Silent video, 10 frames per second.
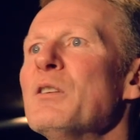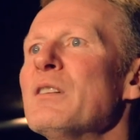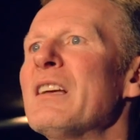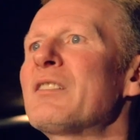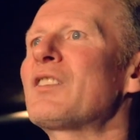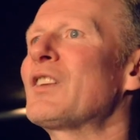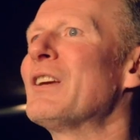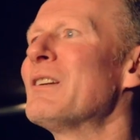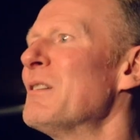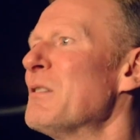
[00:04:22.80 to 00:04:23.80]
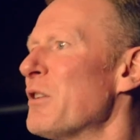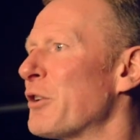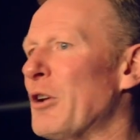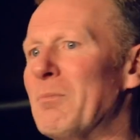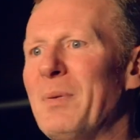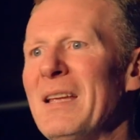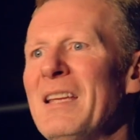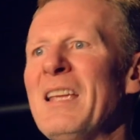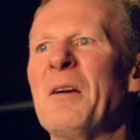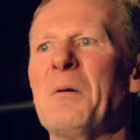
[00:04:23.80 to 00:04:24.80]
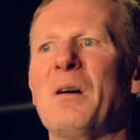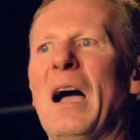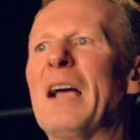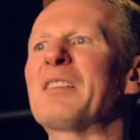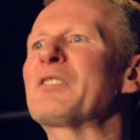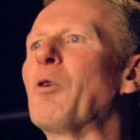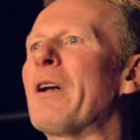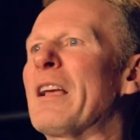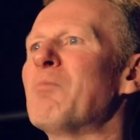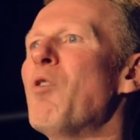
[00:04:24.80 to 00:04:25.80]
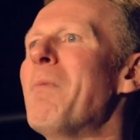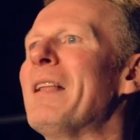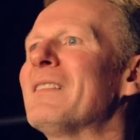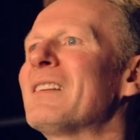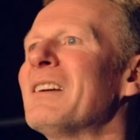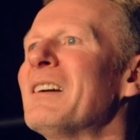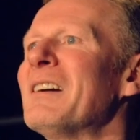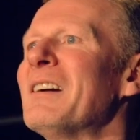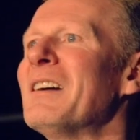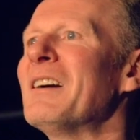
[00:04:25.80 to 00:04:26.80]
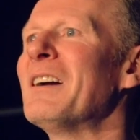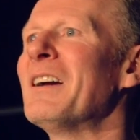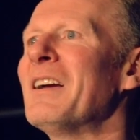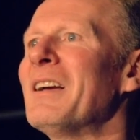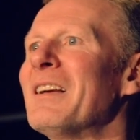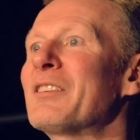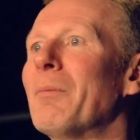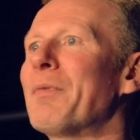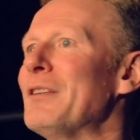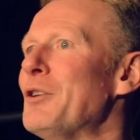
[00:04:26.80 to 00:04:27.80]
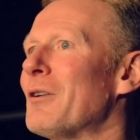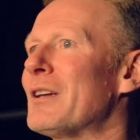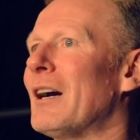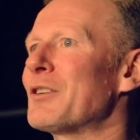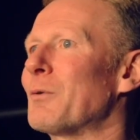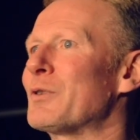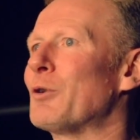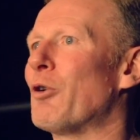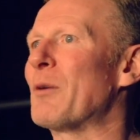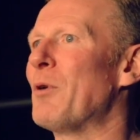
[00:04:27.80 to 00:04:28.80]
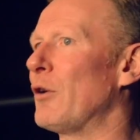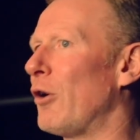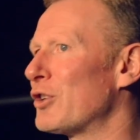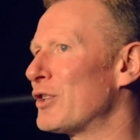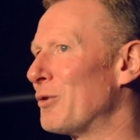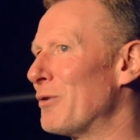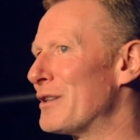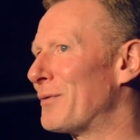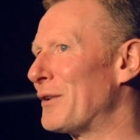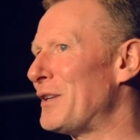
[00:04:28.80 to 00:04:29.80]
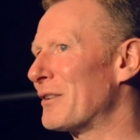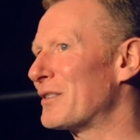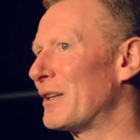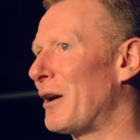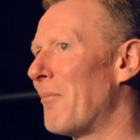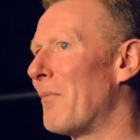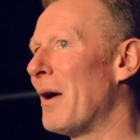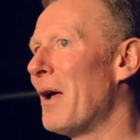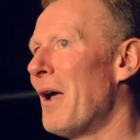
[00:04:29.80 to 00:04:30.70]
This could be a historic moment. Something young casuals talk about in hushed tones for years to come.